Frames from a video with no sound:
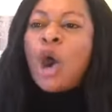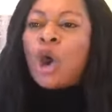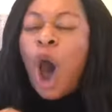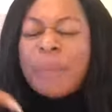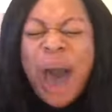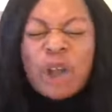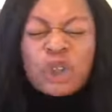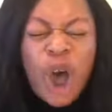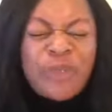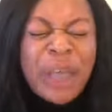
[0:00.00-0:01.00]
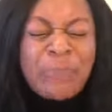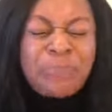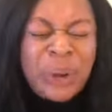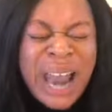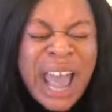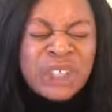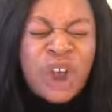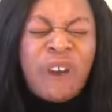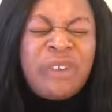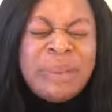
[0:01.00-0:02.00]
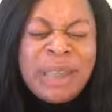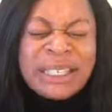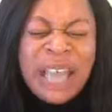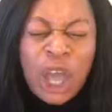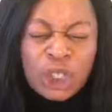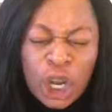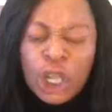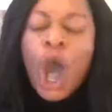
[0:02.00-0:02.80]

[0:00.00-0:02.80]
Come out of the place of limitation.